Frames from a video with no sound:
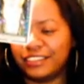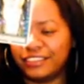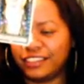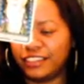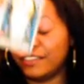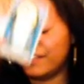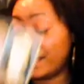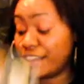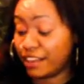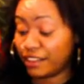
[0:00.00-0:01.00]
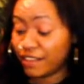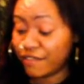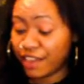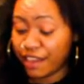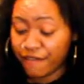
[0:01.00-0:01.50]
I love that. I
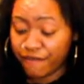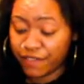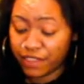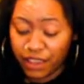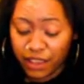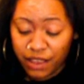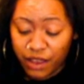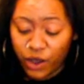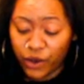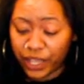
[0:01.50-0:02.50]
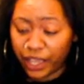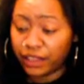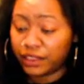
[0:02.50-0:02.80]
love that. Okay,